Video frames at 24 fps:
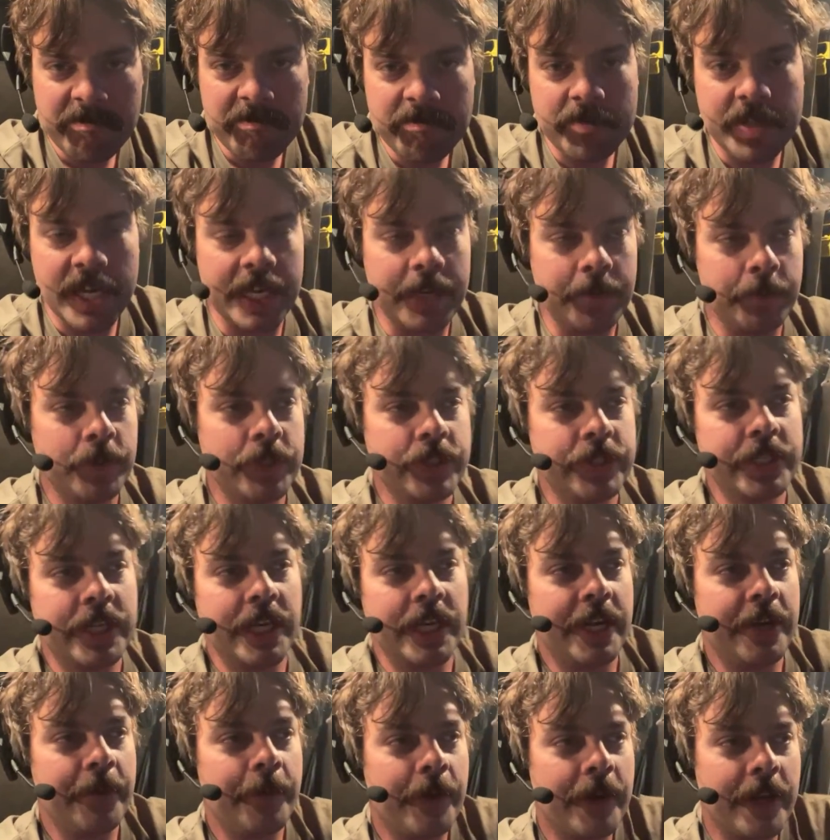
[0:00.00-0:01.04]
That was
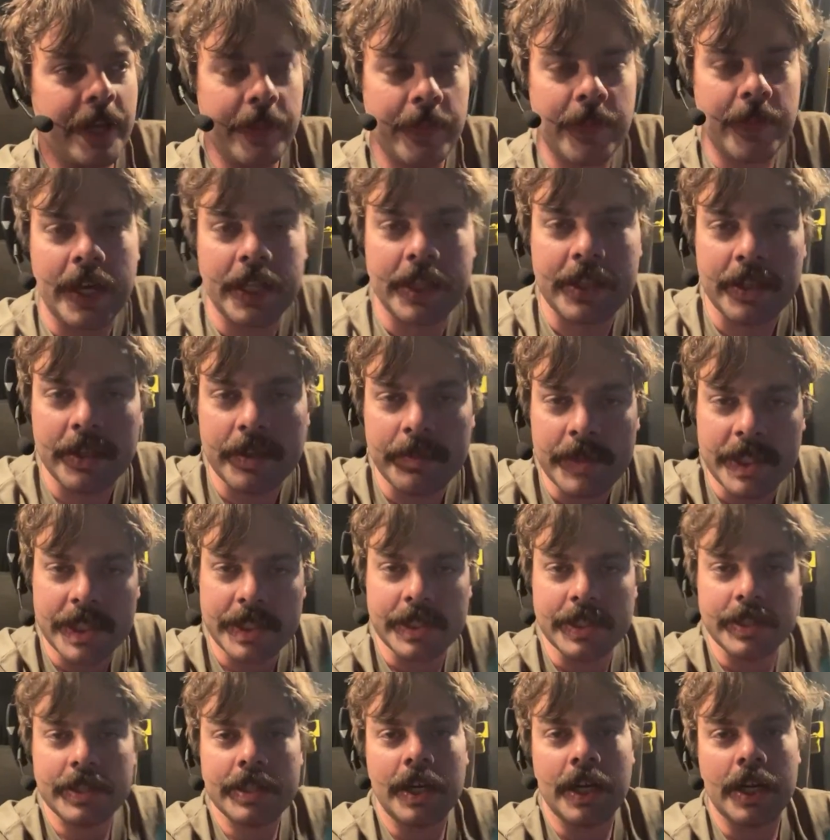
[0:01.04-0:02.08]
kind of what I thought the
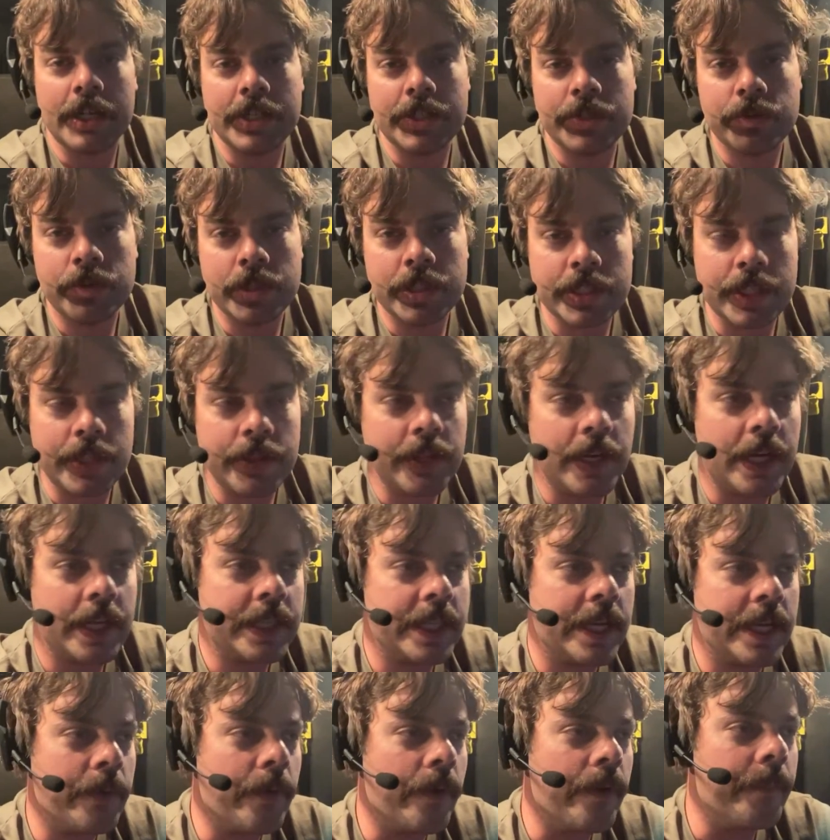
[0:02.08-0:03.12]
Mises Caucus was. I thought
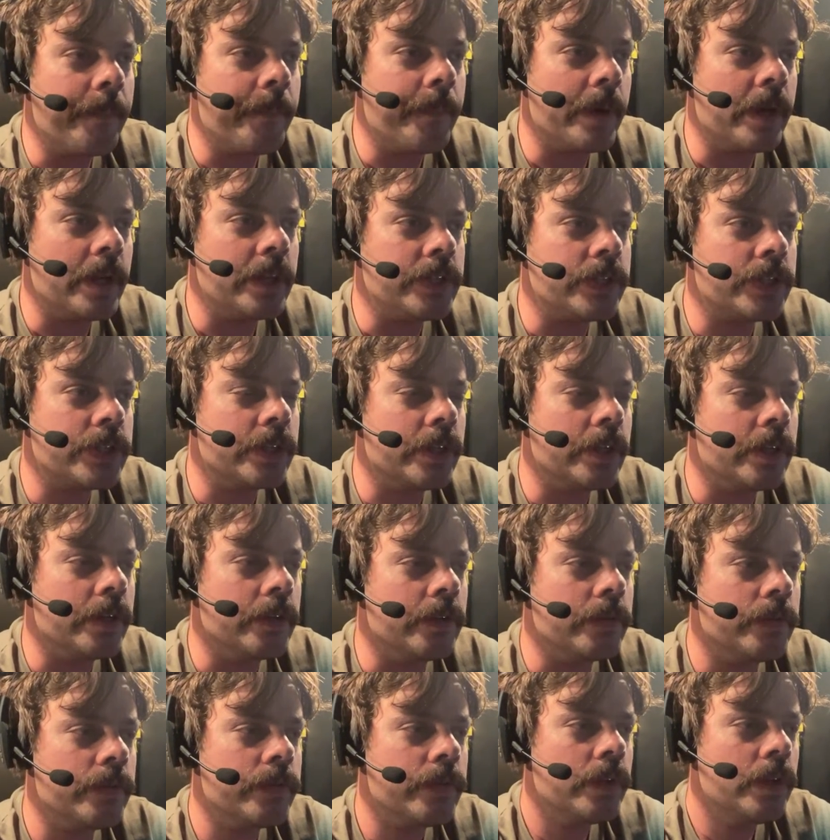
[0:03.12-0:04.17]
they were a bunch
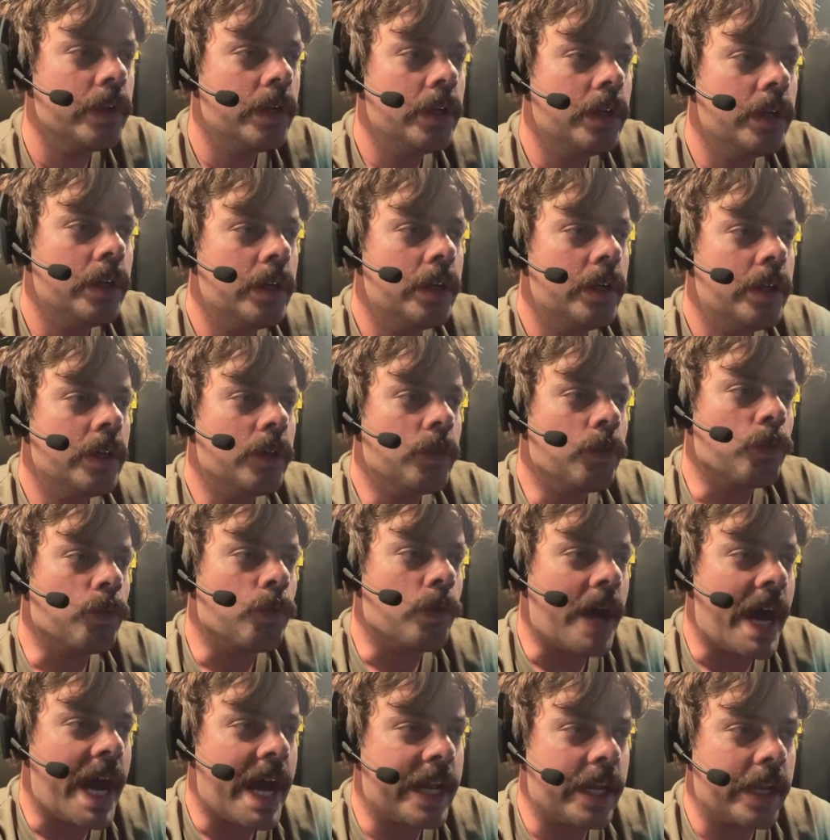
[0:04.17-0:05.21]
of
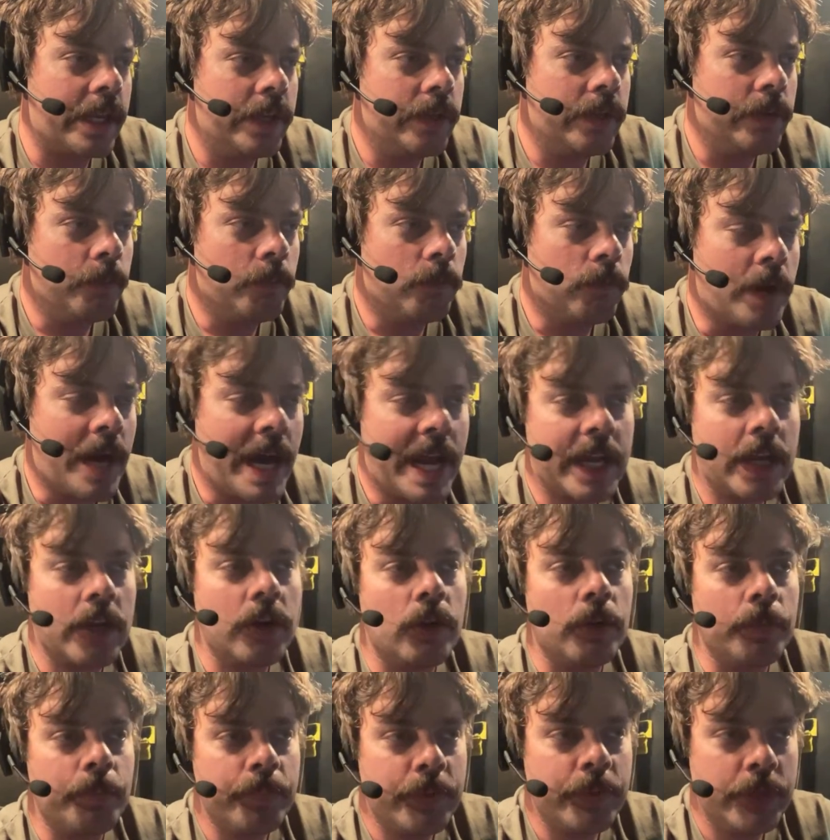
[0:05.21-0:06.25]

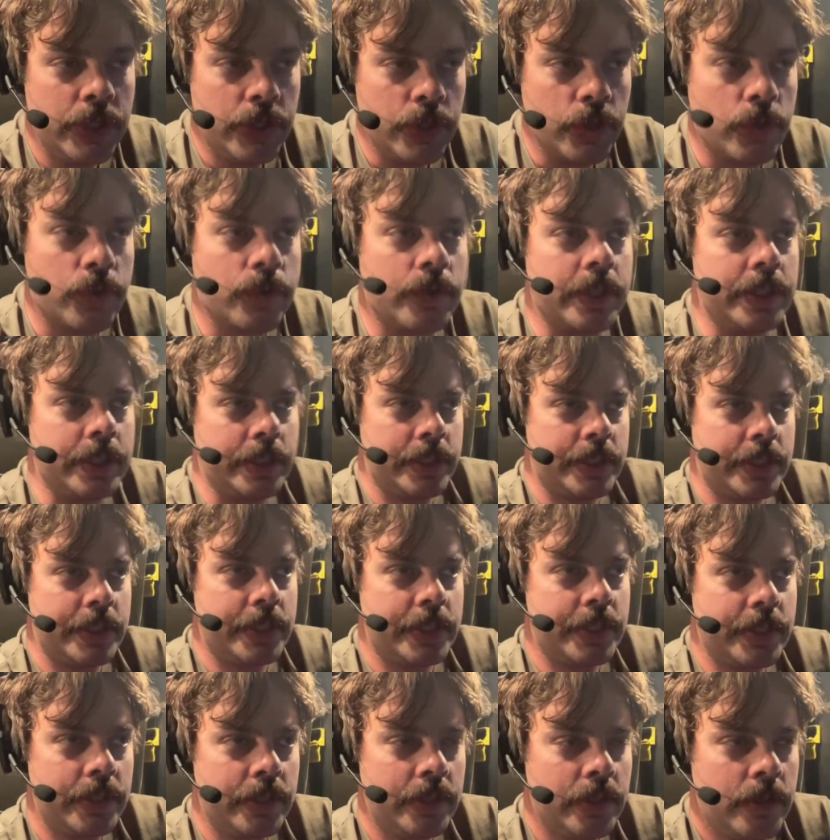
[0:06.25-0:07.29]
radical
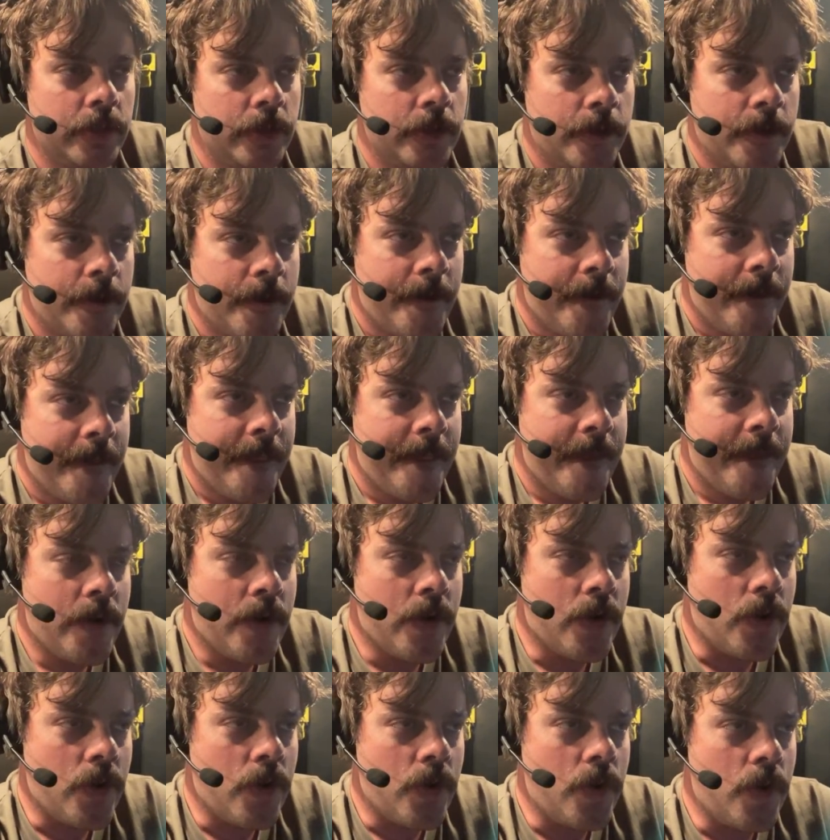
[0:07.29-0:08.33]
purists
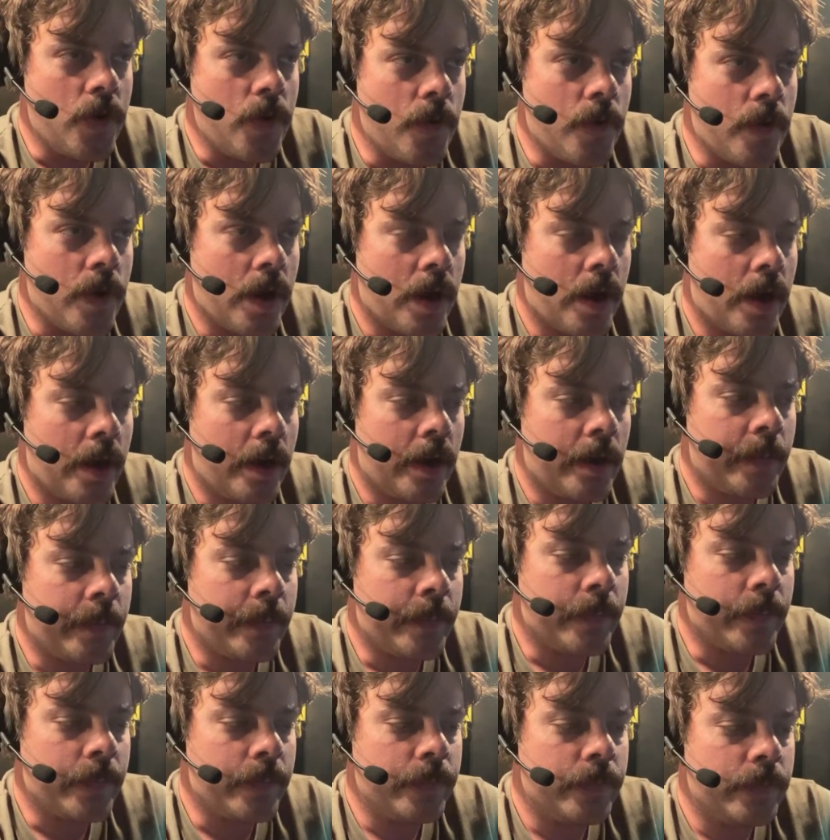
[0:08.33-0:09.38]
who,
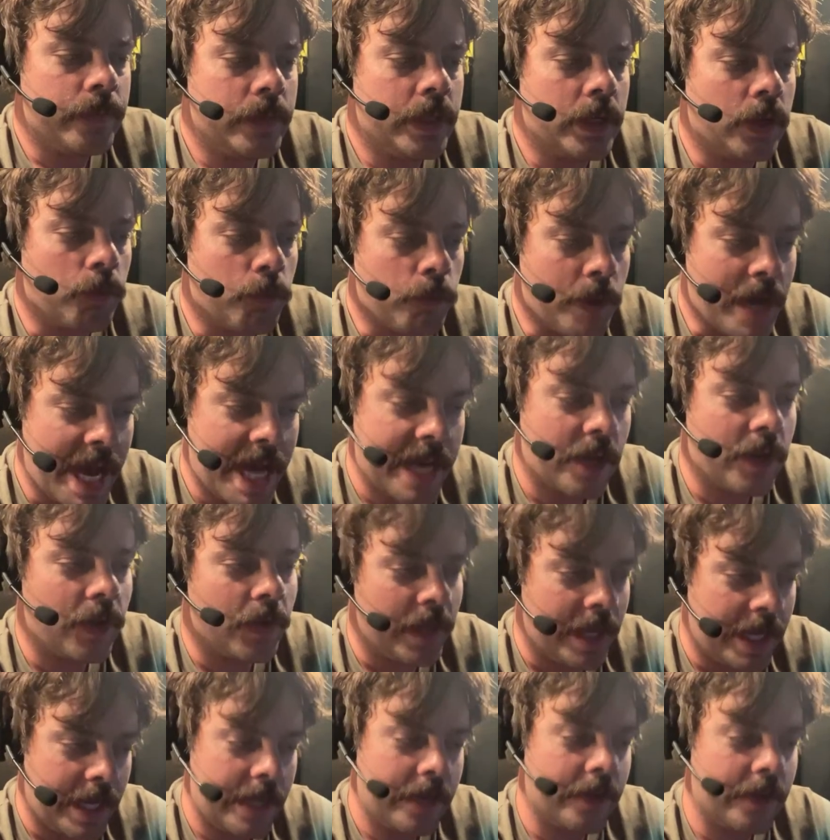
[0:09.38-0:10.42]
radical
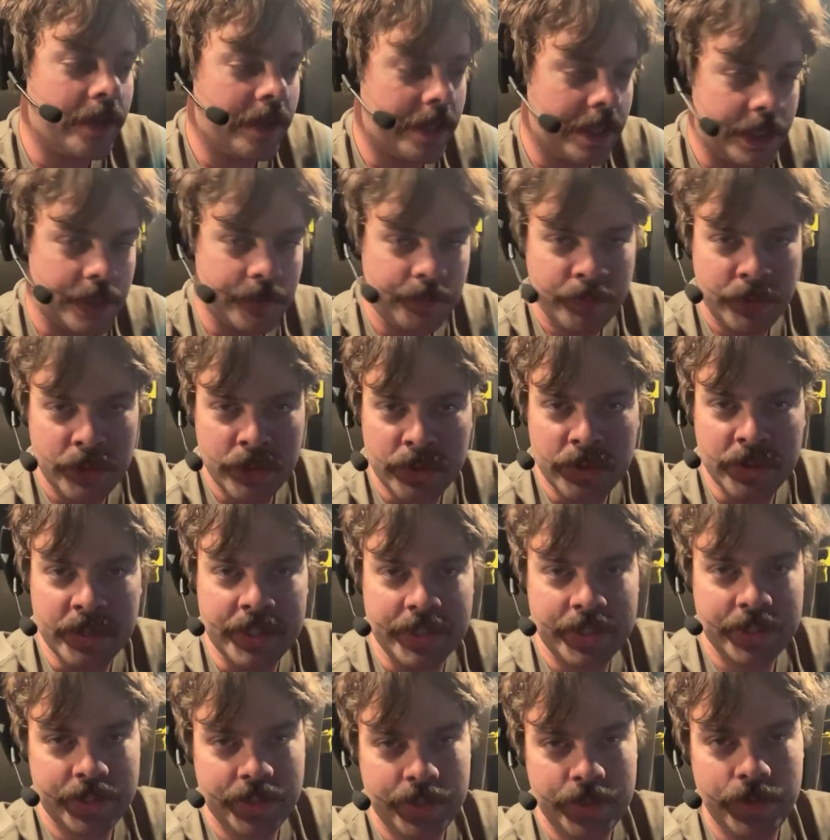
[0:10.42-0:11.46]
anarchist
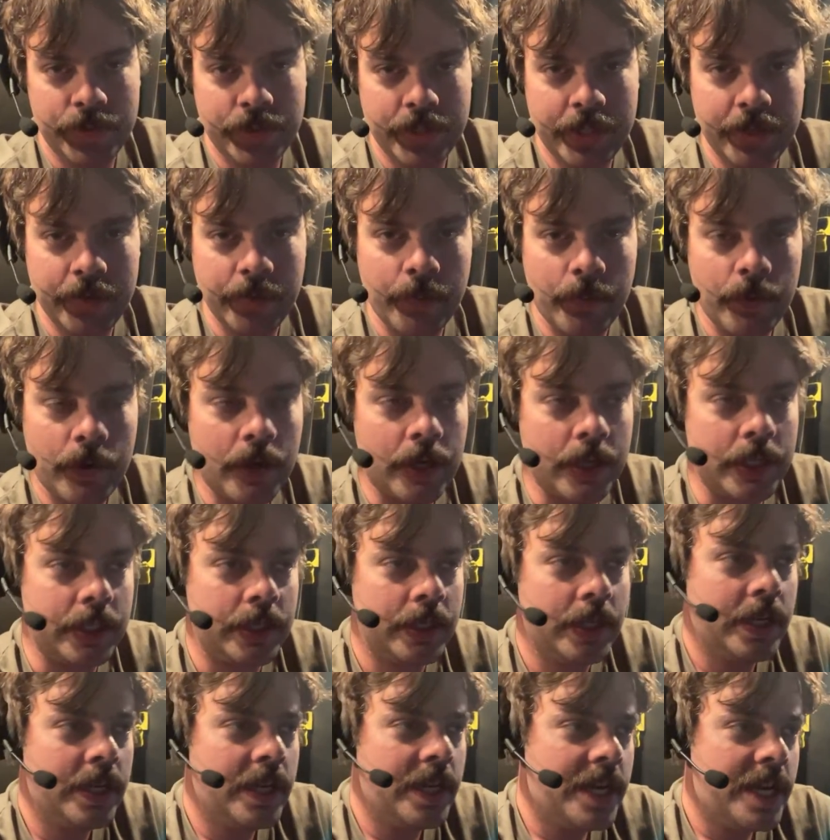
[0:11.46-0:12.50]
purists who didn't want
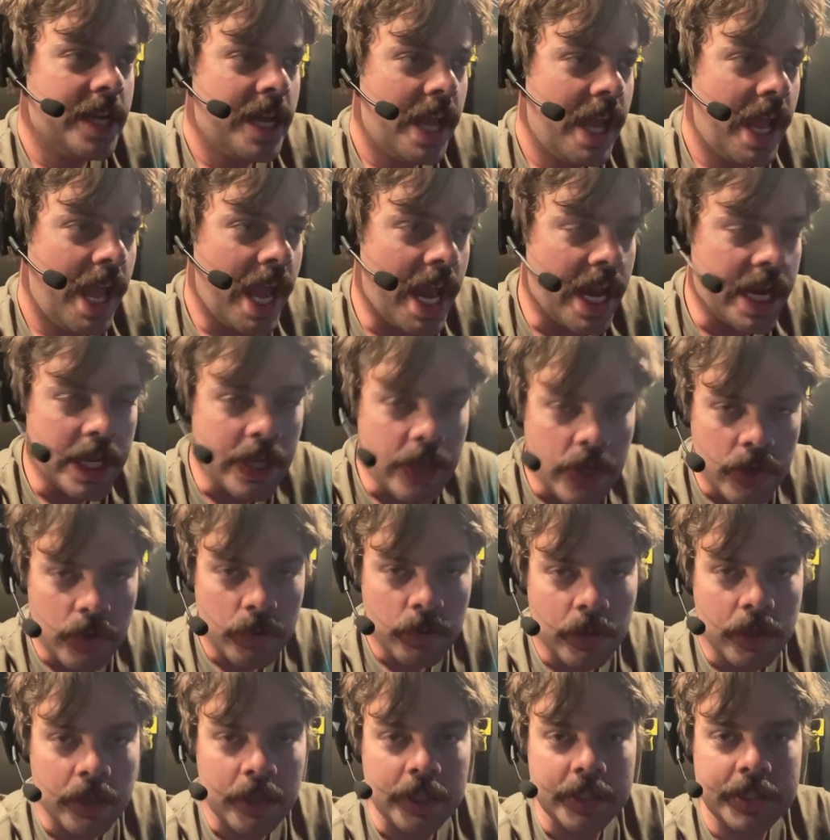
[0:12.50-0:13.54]
any
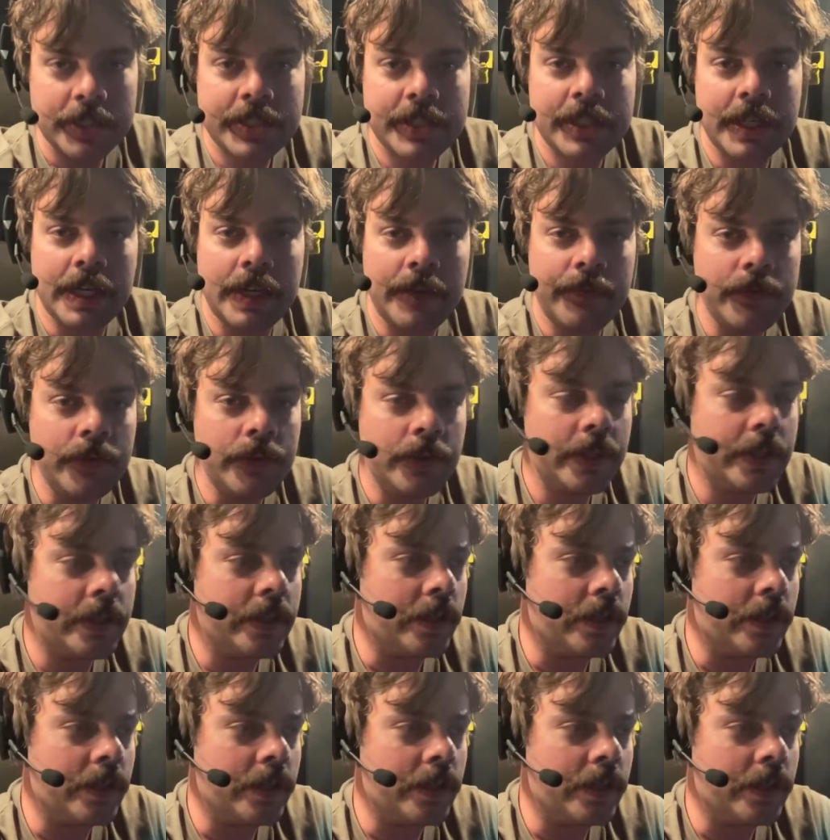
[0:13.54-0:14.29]
nuance, and if you didn't